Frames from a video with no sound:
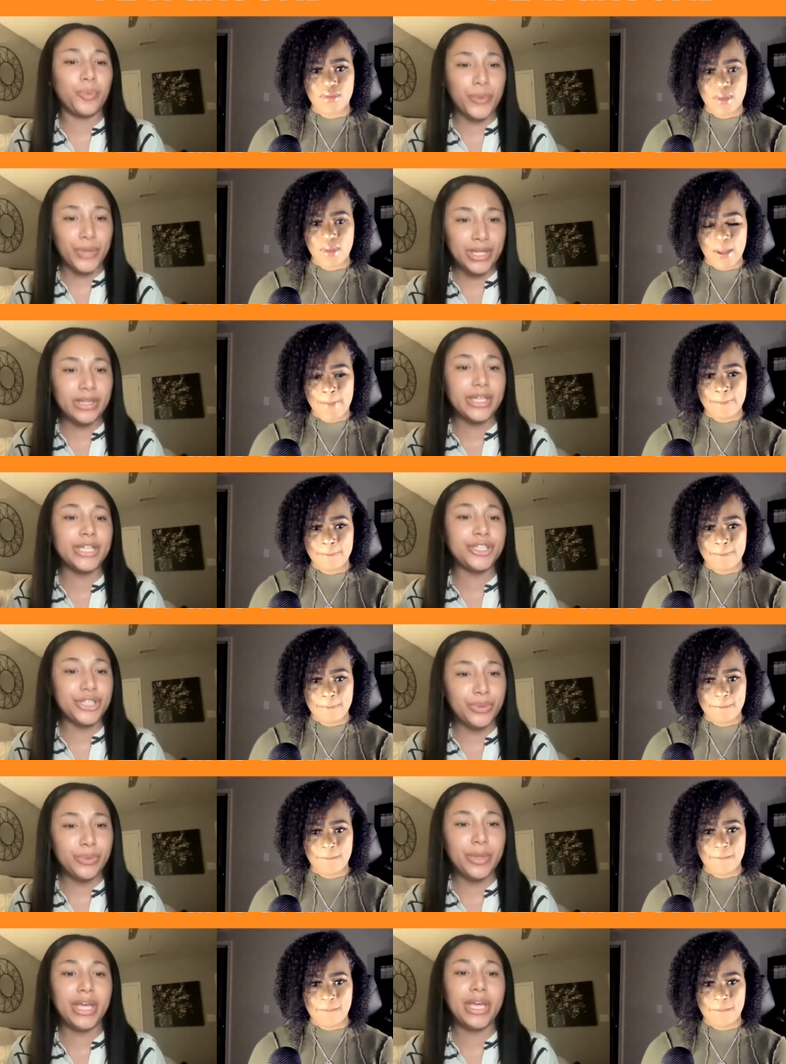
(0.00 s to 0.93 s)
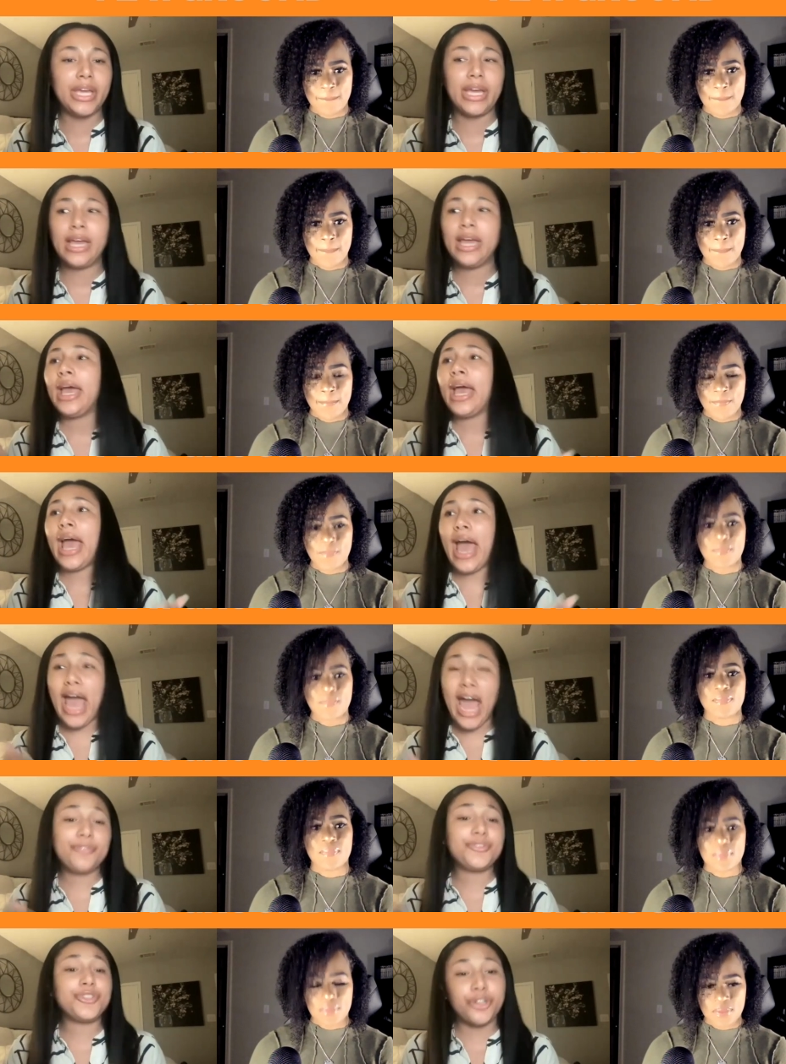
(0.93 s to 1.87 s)
Speaker 1: really doing
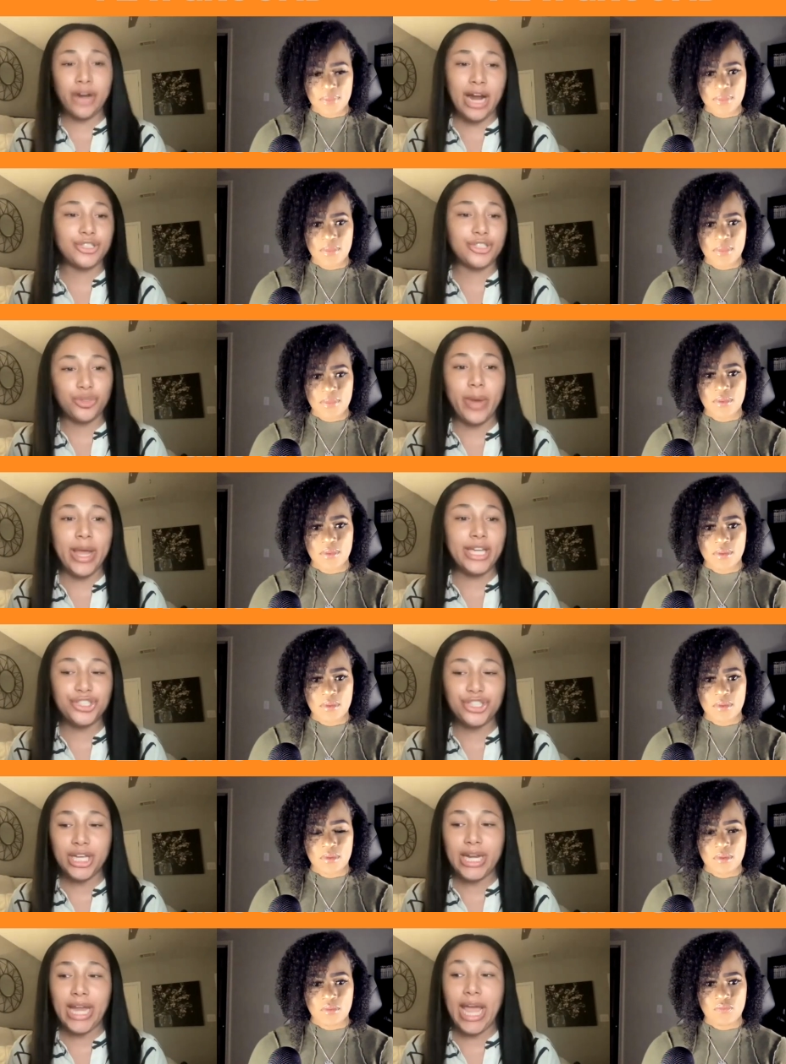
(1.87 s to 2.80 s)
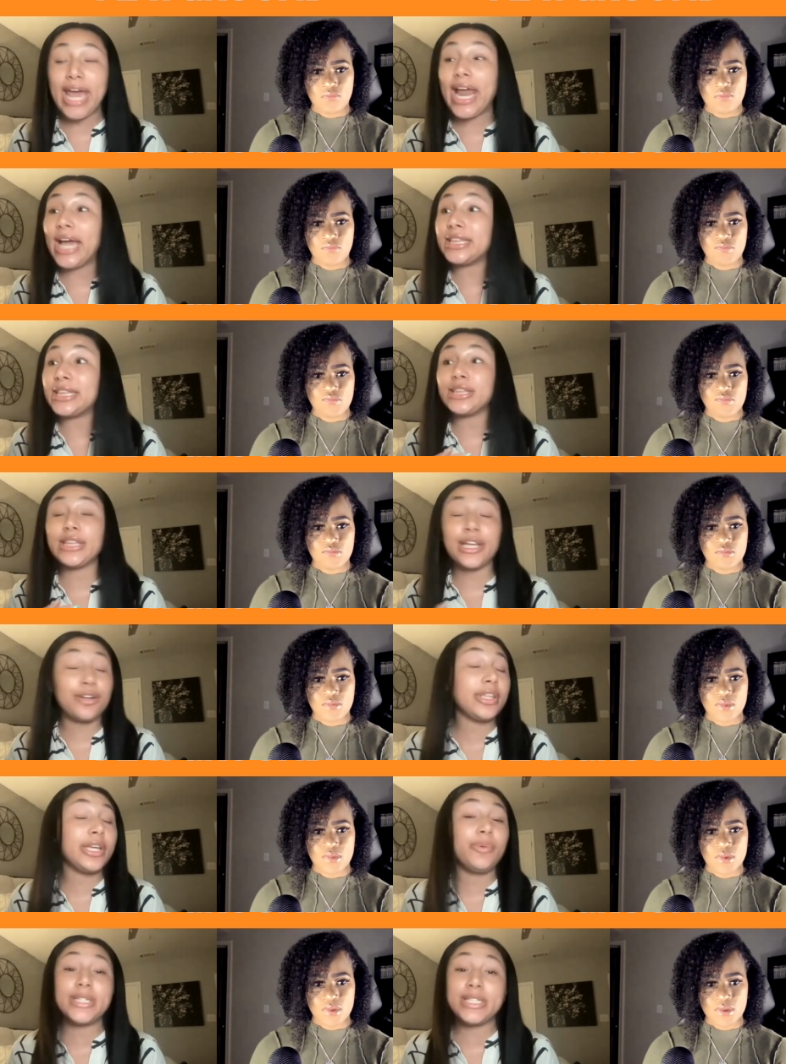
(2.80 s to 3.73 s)
after graduation? And I
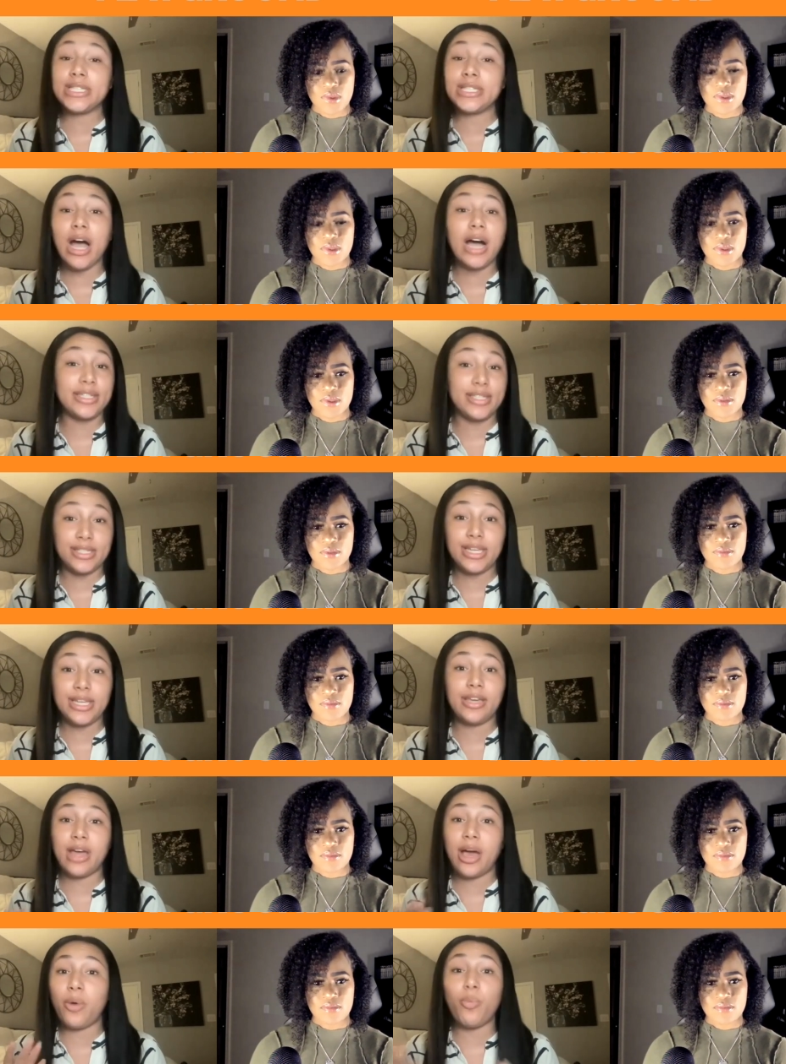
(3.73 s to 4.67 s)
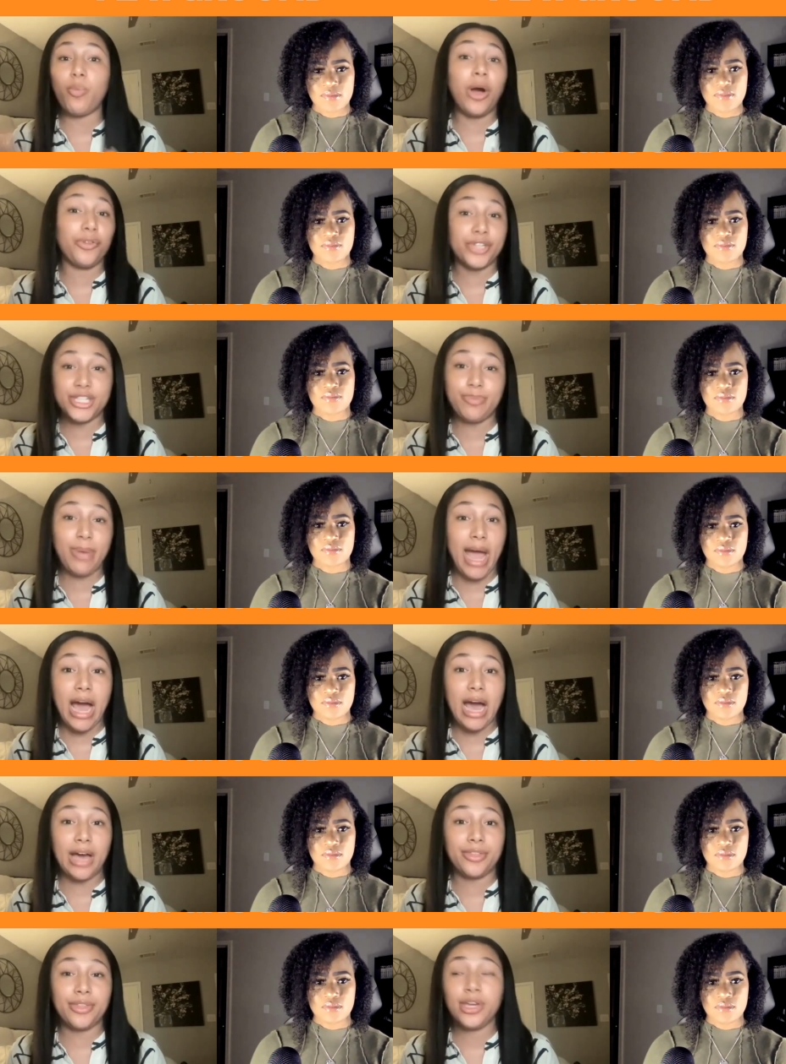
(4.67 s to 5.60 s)
literally was not seeing that wellness
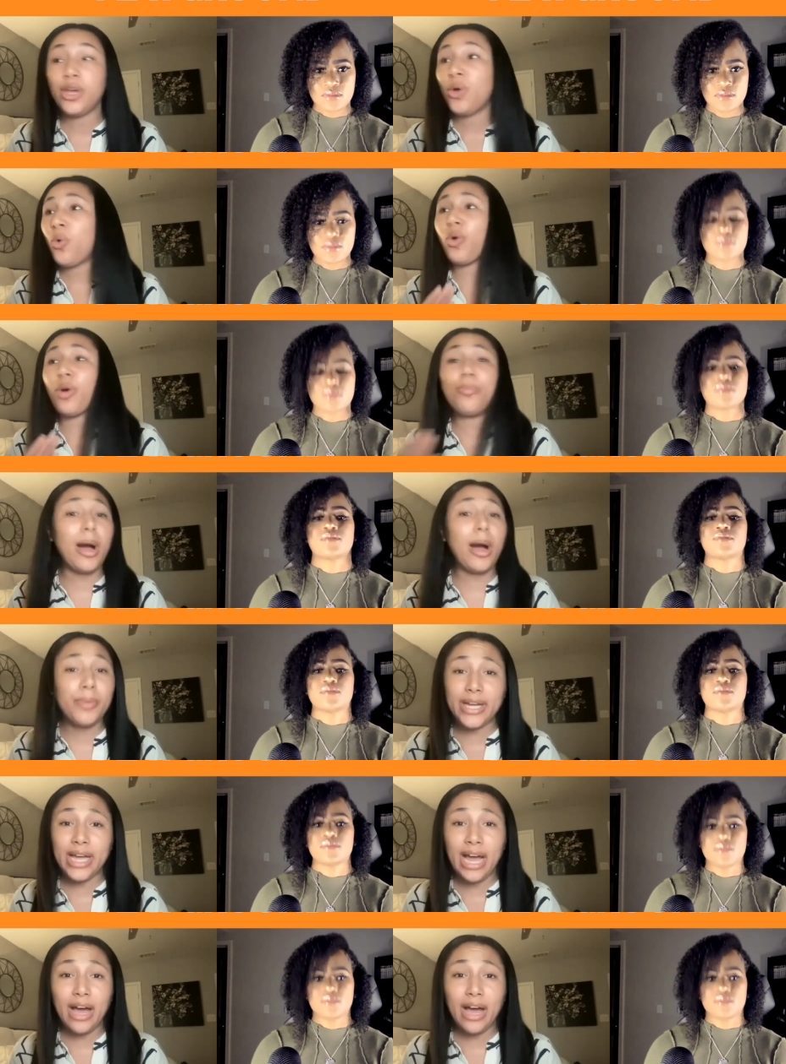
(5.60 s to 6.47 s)
path or public